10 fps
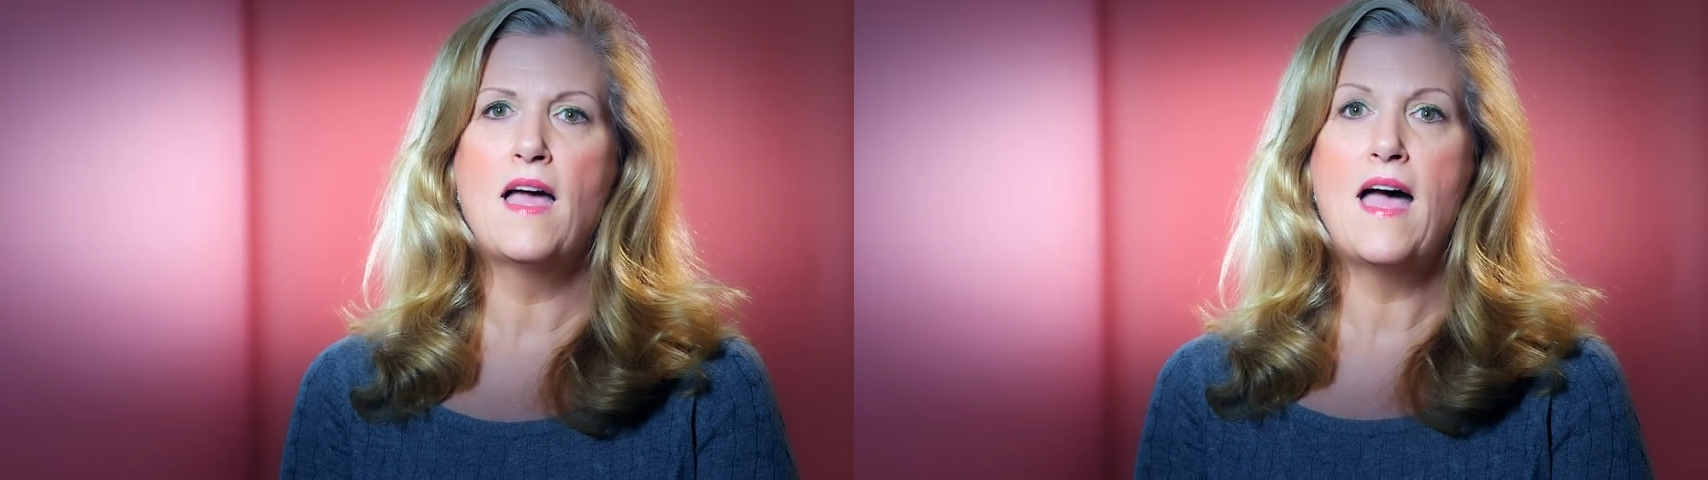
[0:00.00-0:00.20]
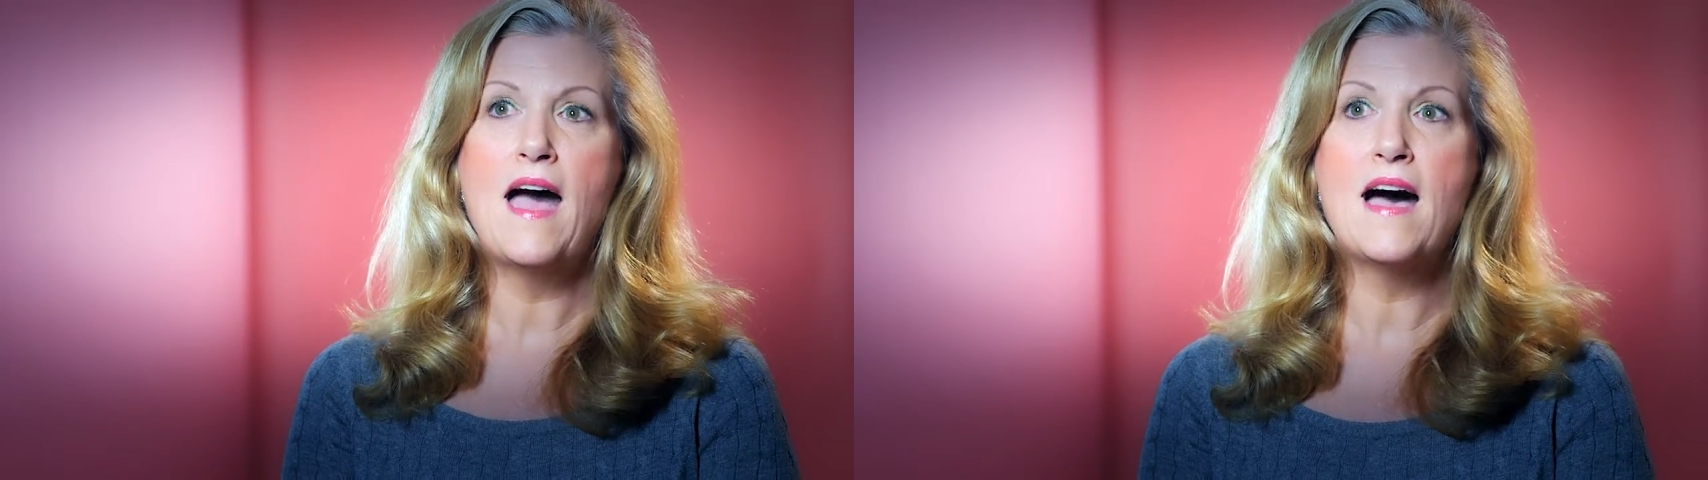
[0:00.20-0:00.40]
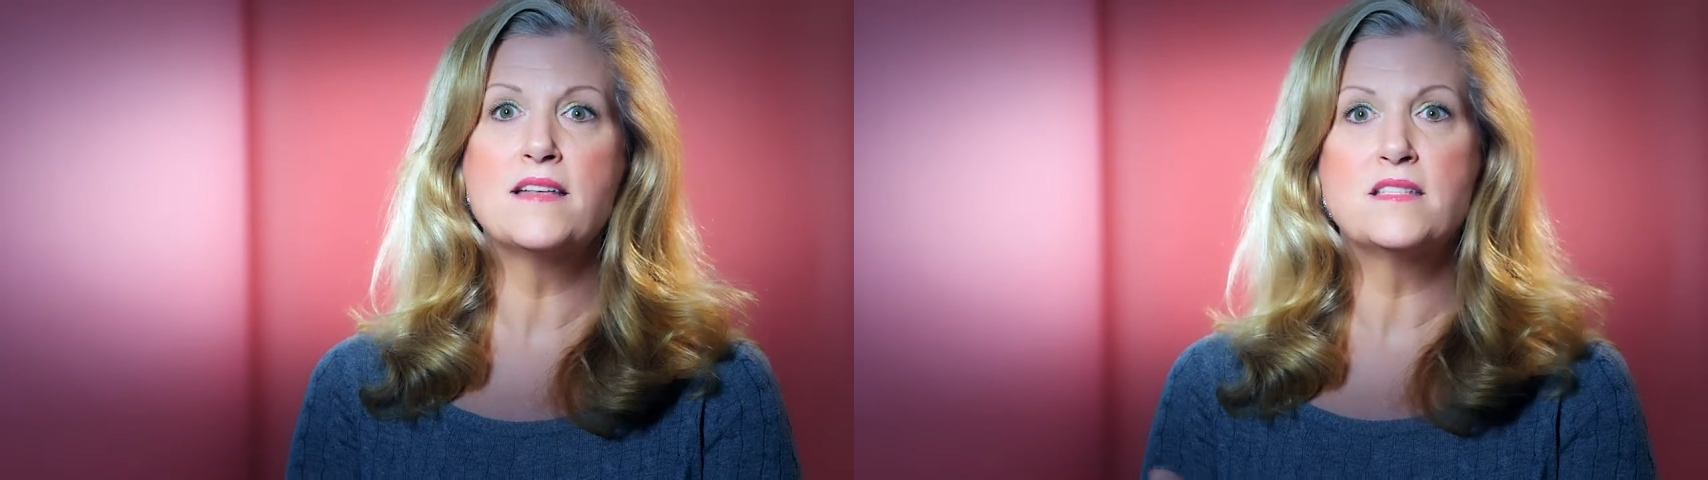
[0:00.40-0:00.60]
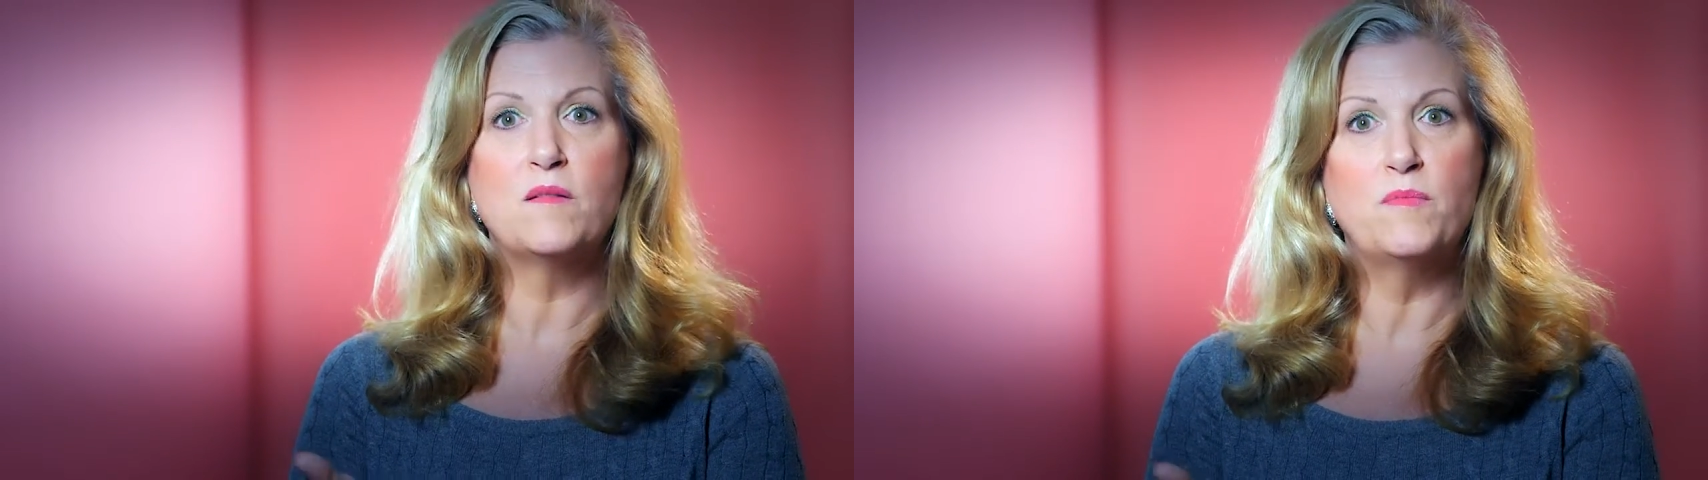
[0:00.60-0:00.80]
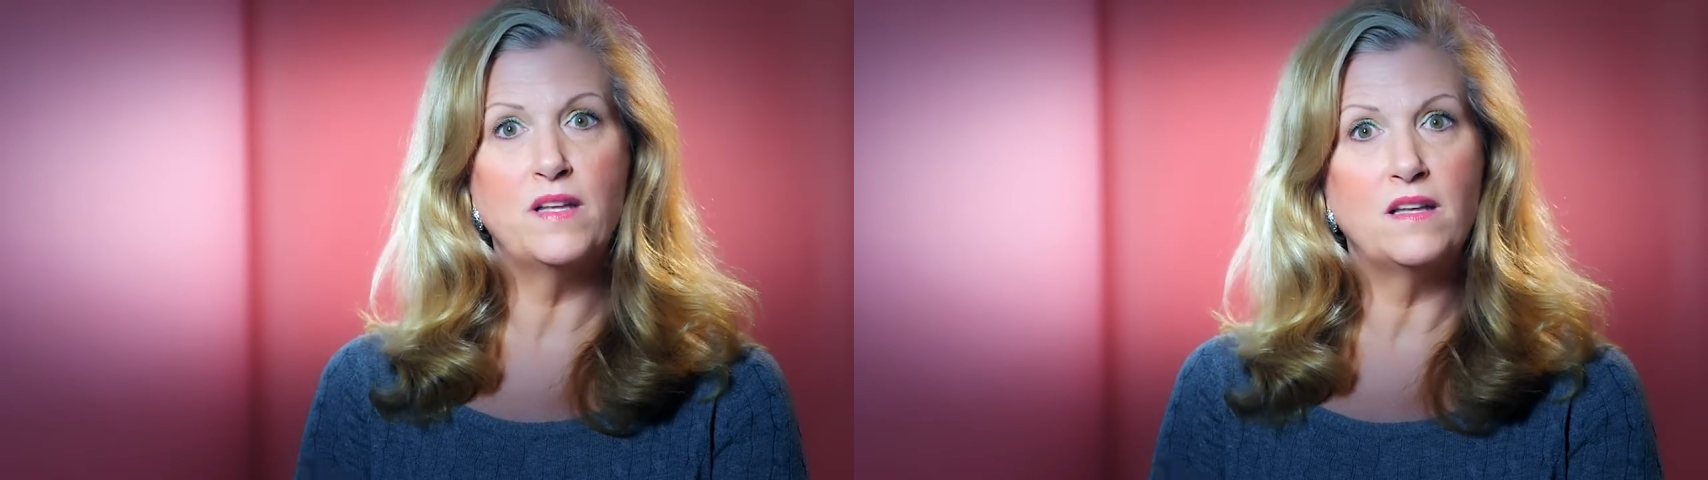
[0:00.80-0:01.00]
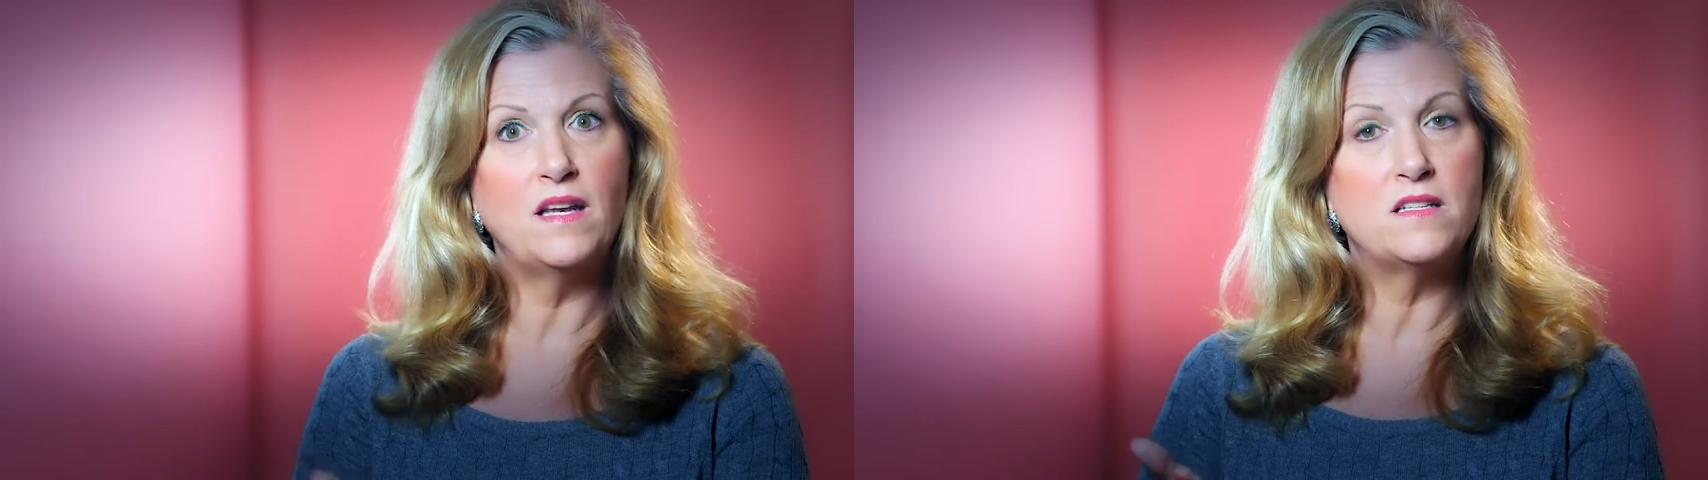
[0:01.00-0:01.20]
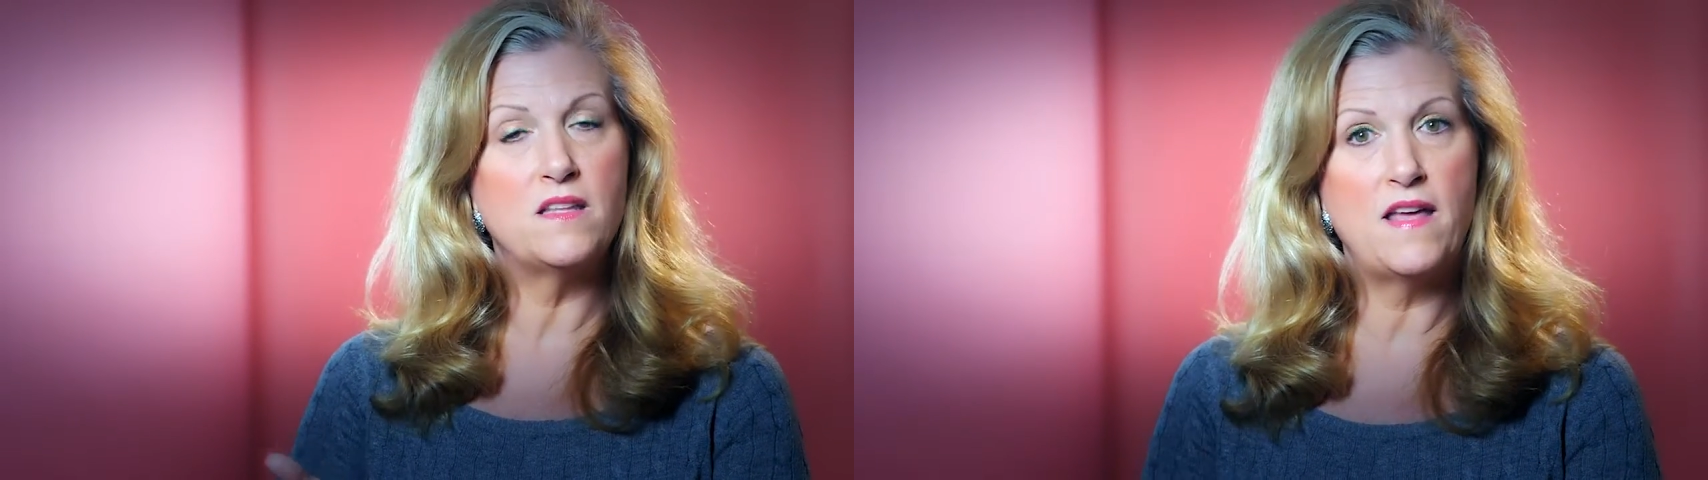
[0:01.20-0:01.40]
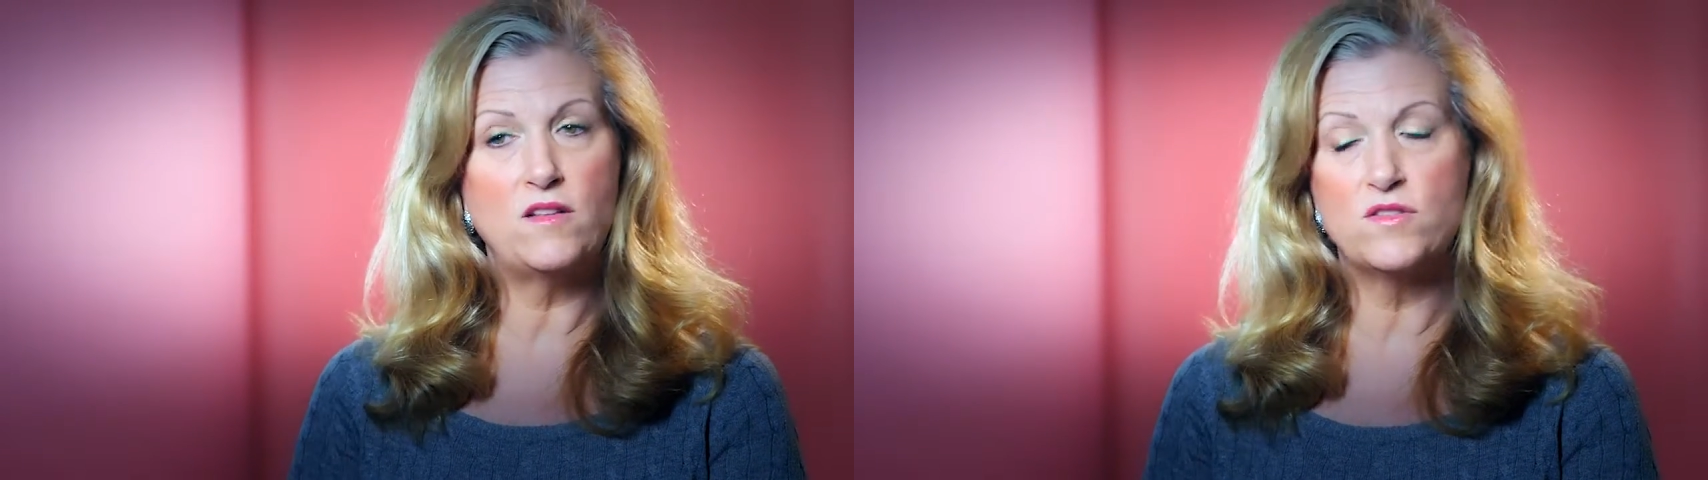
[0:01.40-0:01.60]
has the ability to
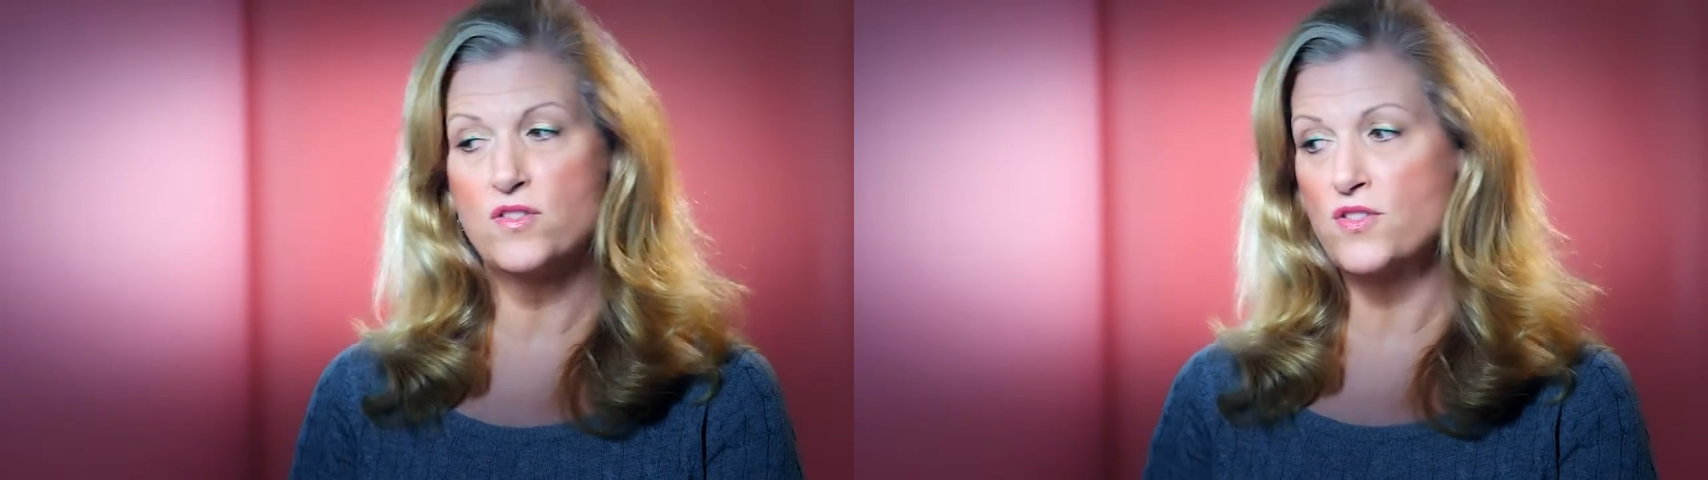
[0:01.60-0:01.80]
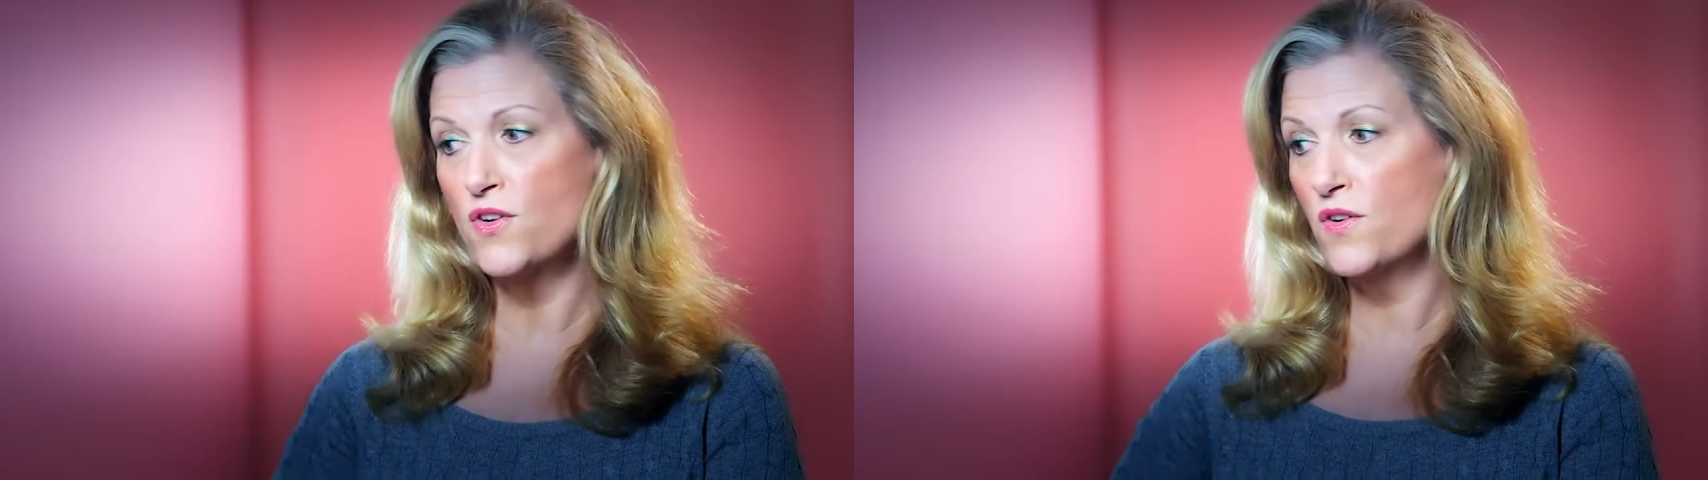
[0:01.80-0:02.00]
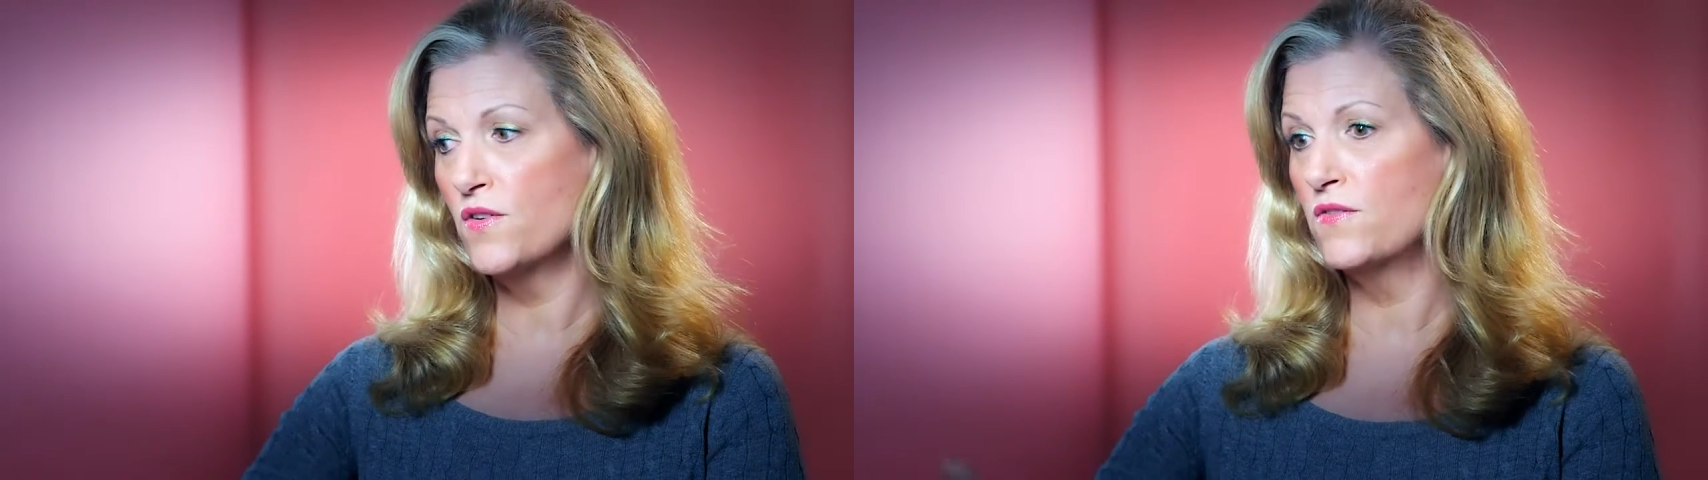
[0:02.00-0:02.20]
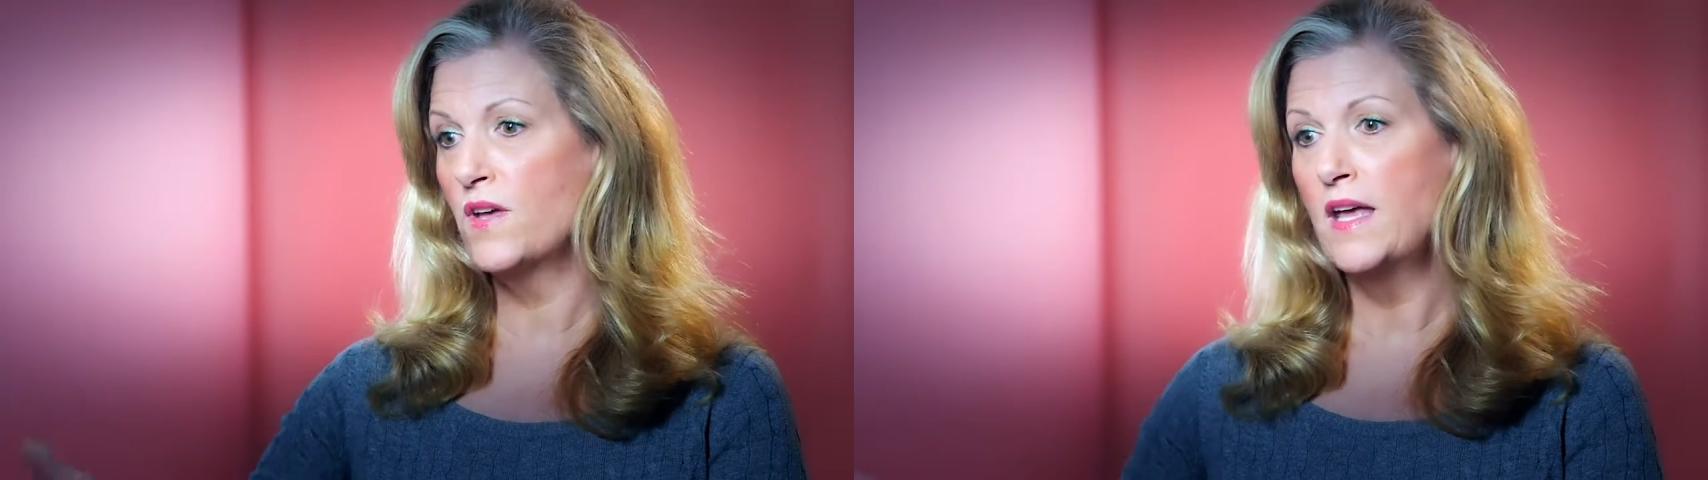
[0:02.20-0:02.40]
then serve